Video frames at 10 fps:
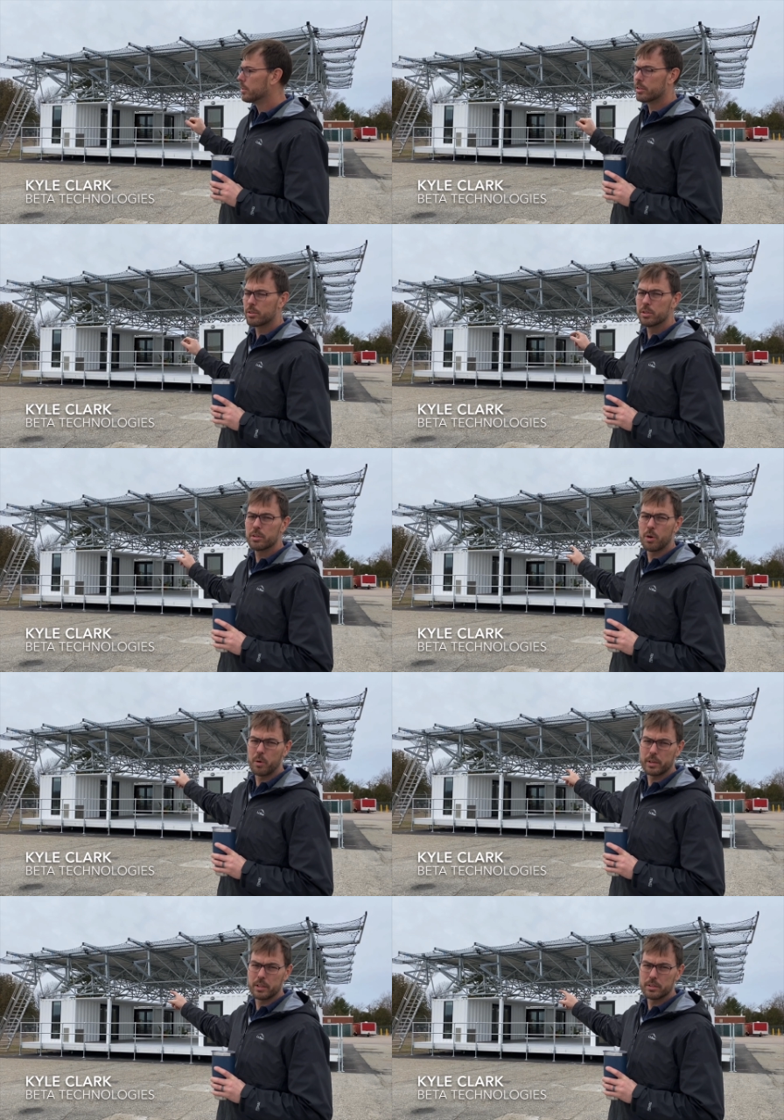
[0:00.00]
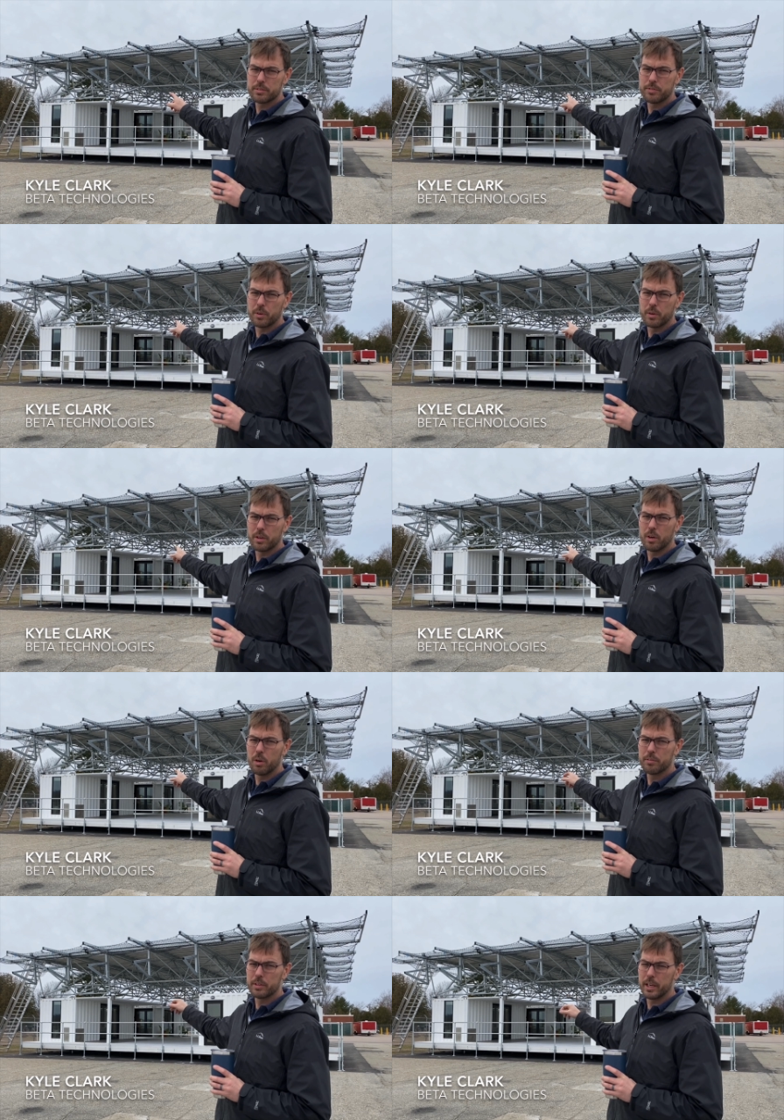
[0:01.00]
crew quarters for
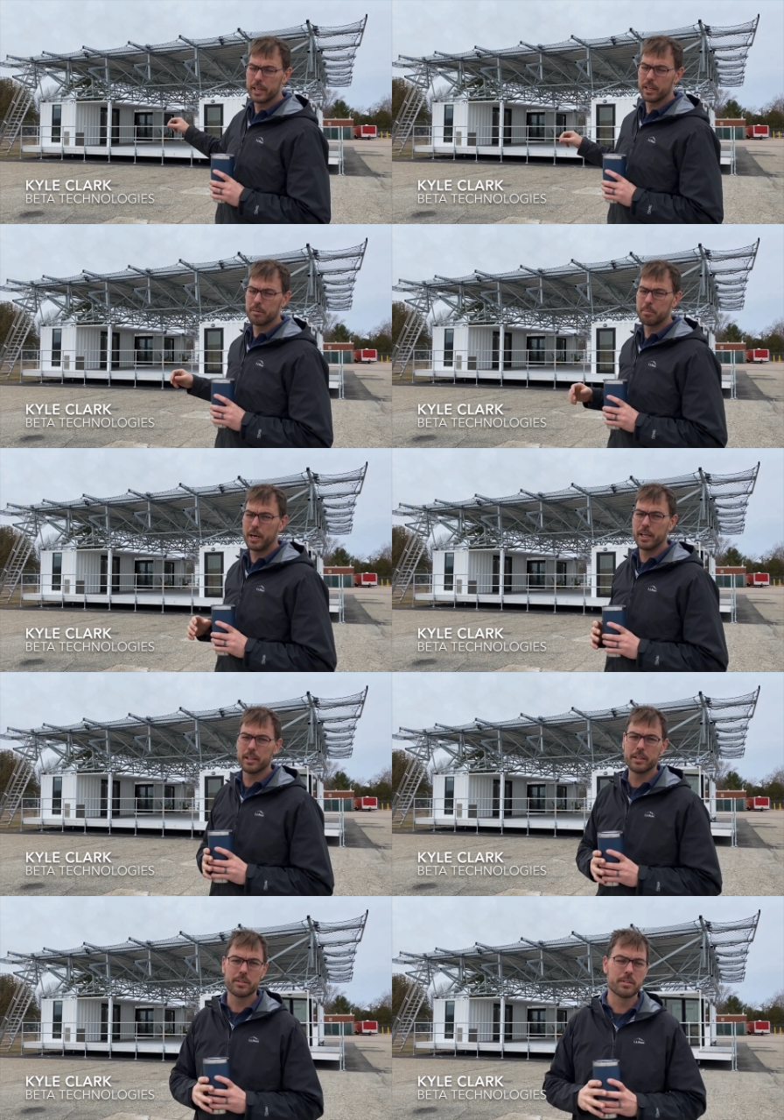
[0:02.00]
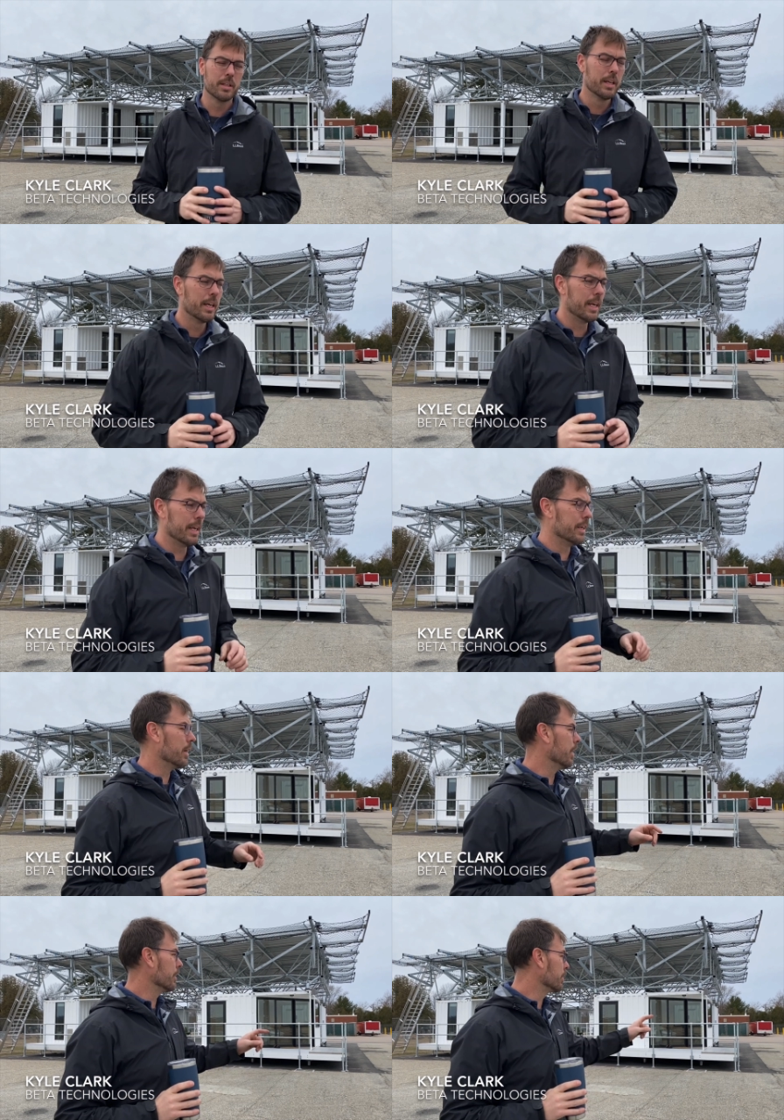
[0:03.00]
overnighting of pilots. And
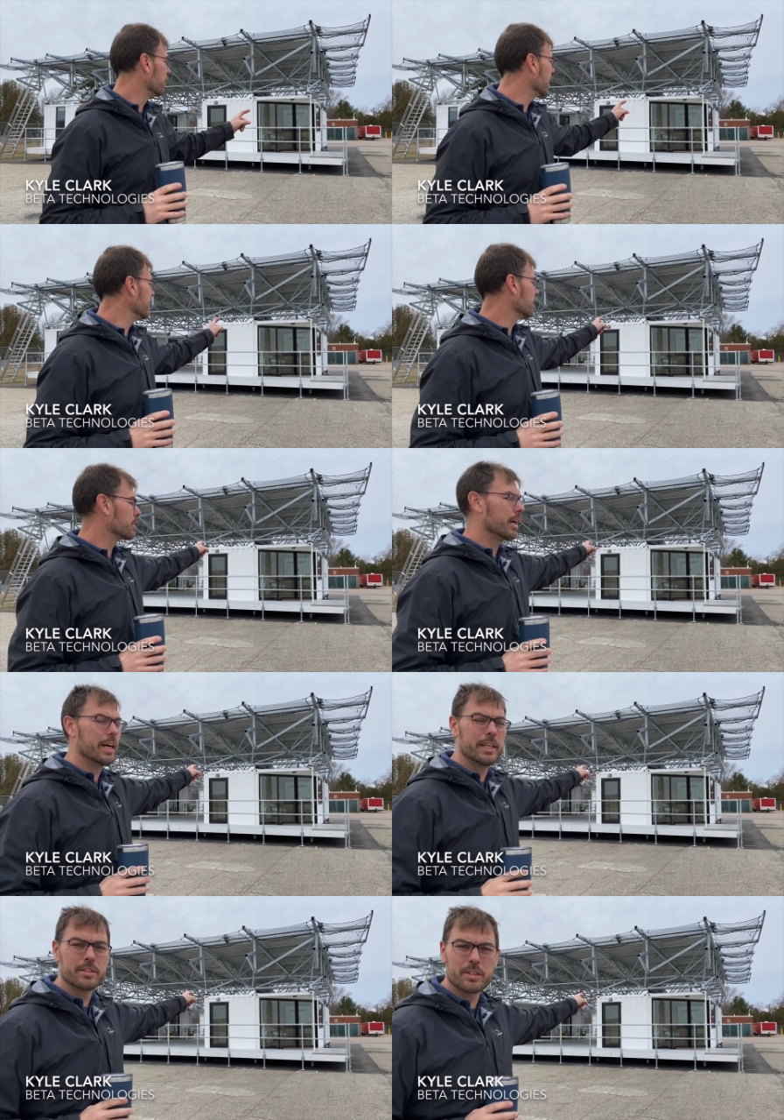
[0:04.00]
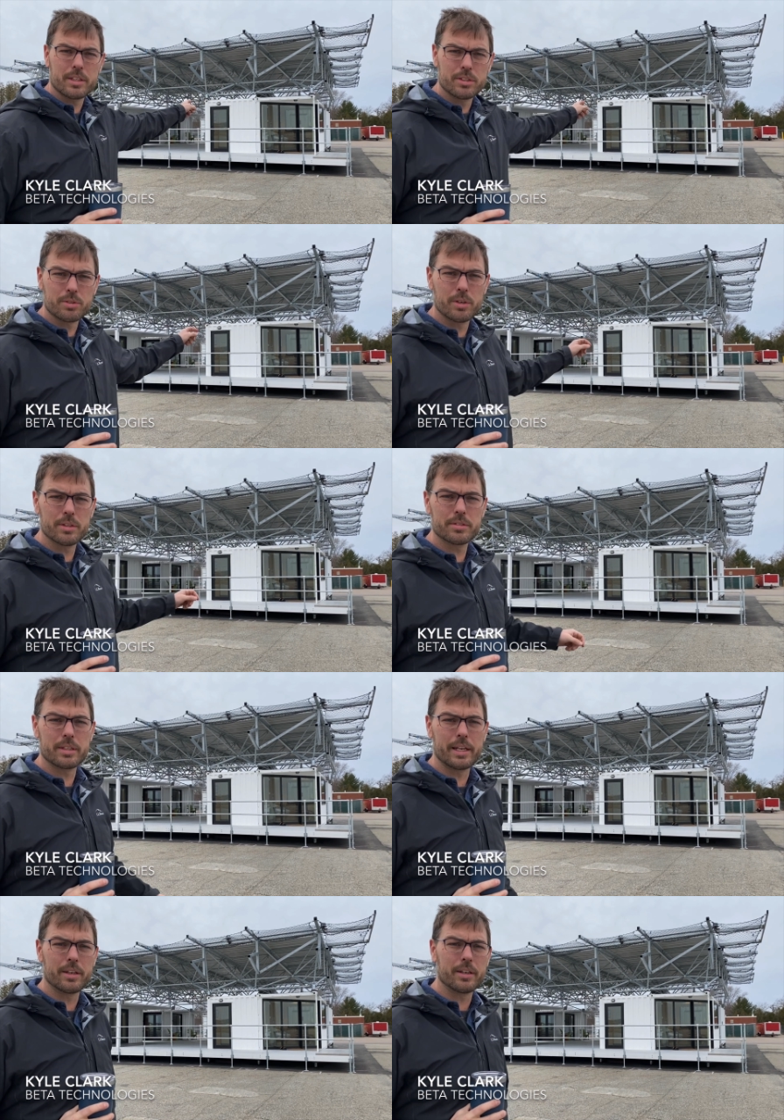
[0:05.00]
on the right side is a control
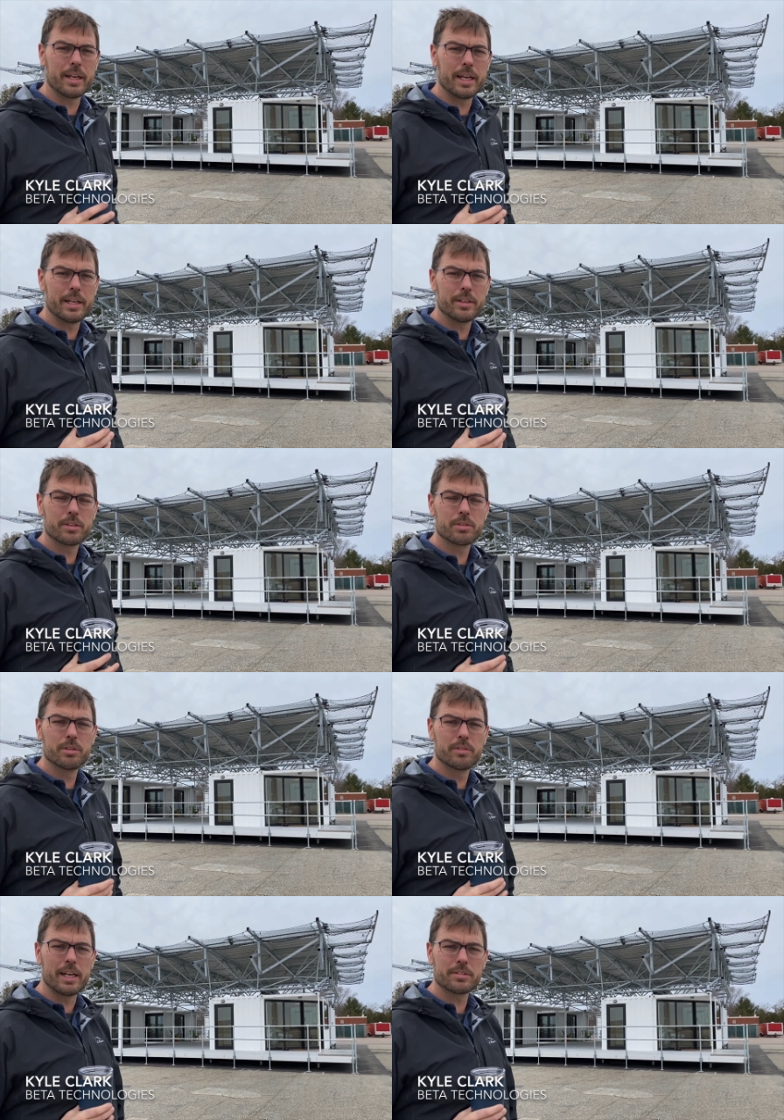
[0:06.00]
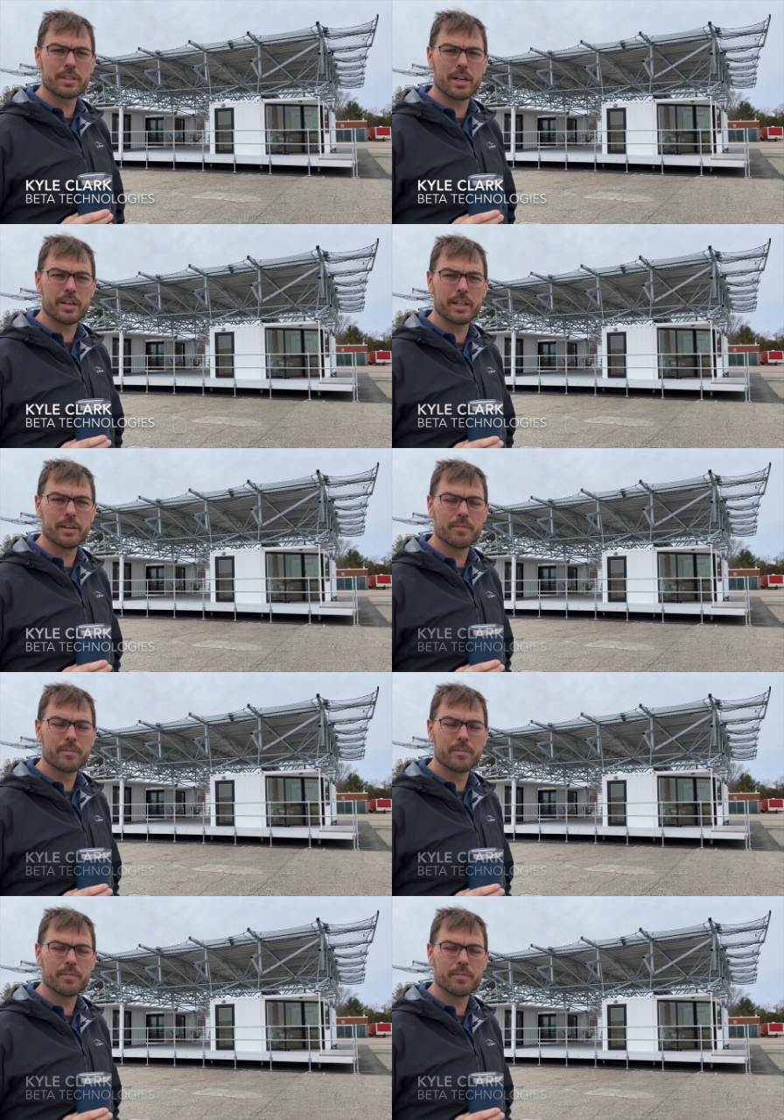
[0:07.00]
center and a crew rest area.